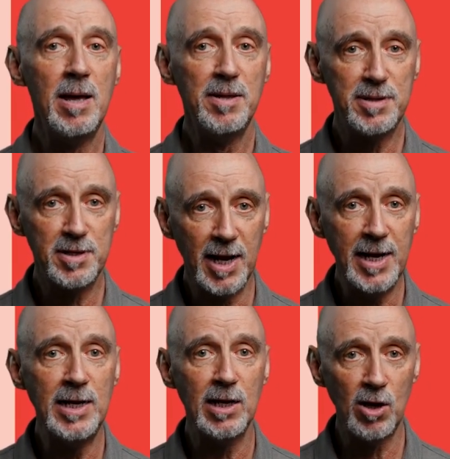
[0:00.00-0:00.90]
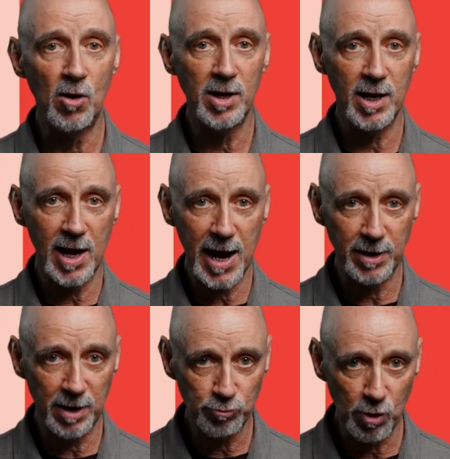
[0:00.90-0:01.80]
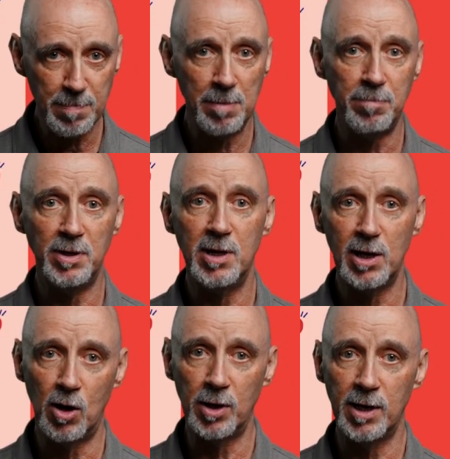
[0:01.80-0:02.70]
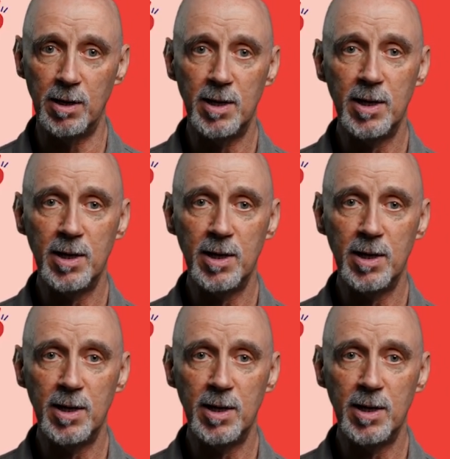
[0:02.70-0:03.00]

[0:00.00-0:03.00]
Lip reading: stay longer and are remembered longer.